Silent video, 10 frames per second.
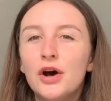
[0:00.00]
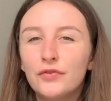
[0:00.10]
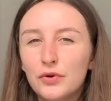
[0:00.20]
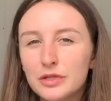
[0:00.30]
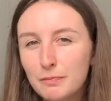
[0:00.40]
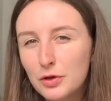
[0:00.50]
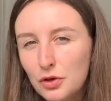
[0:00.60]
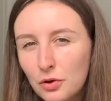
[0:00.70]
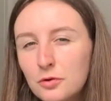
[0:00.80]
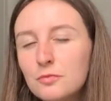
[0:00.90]
of course
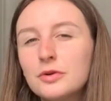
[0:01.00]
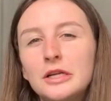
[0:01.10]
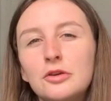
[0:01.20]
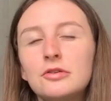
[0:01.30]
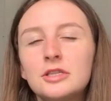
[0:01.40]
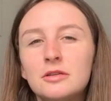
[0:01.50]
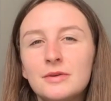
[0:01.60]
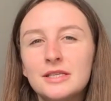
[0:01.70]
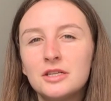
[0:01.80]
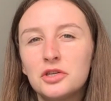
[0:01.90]
Beyond Bread used to
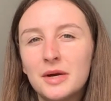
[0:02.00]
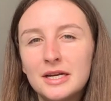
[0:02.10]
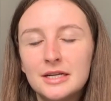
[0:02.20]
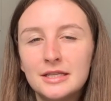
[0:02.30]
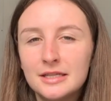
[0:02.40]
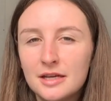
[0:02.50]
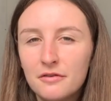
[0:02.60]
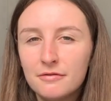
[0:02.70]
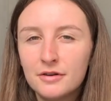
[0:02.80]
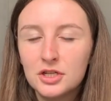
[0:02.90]
be situated in the
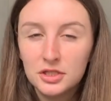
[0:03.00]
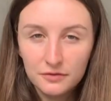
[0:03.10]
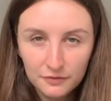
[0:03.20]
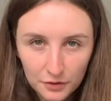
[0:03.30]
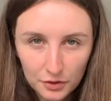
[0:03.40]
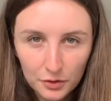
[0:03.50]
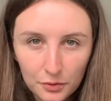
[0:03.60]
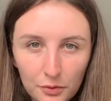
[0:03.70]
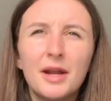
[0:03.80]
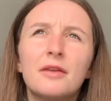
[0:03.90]
Selfridges food
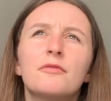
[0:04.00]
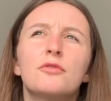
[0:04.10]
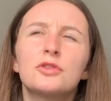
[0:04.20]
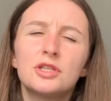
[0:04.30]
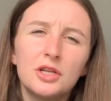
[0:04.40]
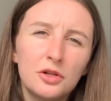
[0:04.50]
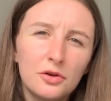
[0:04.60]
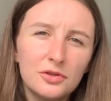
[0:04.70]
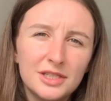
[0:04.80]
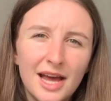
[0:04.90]
hall, but it unfortunately
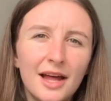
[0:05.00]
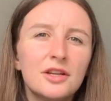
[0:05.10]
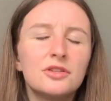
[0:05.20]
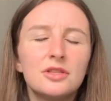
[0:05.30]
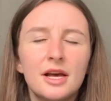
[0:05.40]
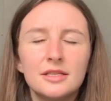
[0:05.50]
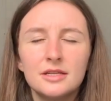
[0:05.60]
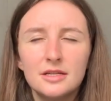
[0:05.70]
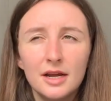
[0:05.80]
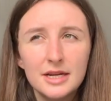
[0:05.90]
closed down in
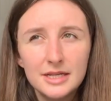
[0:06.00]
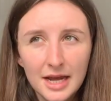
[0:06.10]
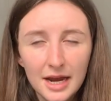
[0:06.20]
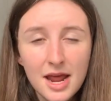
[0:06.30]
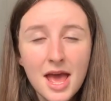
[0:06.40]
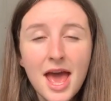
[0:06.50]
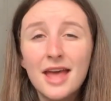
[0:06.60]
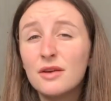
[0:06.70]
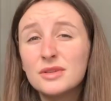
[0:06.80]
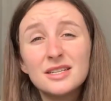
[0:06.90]
2019,
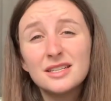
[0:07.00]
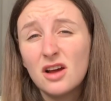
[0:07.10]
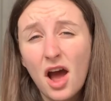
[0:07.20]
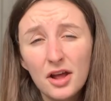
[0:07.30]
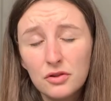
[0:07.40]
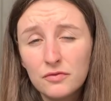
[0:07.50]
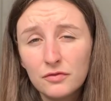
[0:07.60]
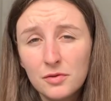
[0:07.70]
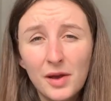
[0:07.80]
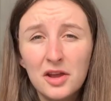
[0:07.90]
and that was an entire
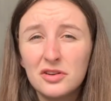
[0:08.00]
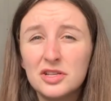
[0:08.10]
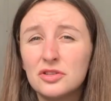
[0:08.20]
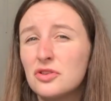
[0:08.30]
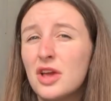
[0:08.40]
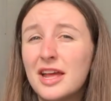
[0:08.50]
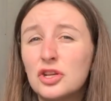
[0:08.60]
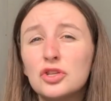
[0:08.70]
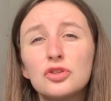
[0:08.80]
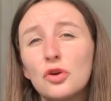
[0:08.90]
gluten-free bakery, so you
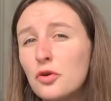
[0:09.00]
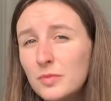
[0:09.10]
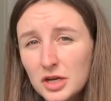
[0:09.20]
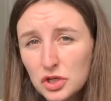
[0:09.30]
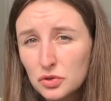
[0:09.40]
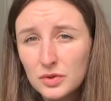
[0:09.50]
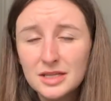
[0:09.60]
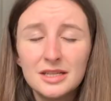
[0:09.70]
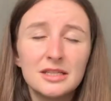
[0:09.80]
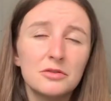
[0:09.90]
had so many
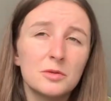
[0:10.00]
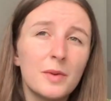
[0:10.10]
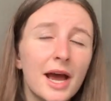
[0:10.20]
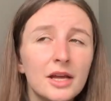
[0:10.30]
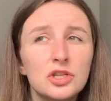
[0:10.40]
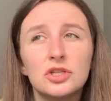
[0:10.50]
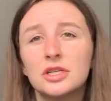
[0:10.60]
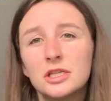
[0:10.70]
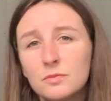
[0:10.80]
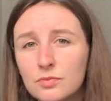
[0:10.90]
choices. There was
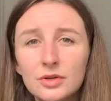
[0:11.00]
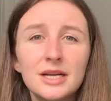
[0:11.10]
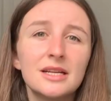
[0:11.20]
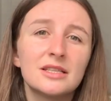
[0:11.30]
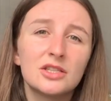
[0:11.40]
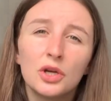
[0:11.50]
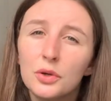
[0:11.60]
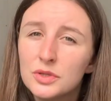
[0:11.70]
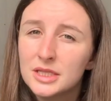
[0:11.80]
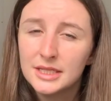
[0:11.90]
pastries, breads,
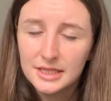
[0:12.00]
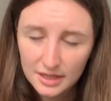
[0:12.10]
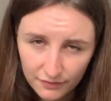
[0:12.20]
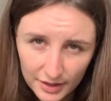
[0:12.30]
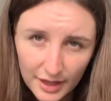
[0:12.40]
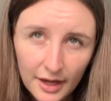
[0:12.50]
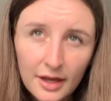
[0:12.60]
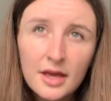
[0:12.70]
toasties, everything.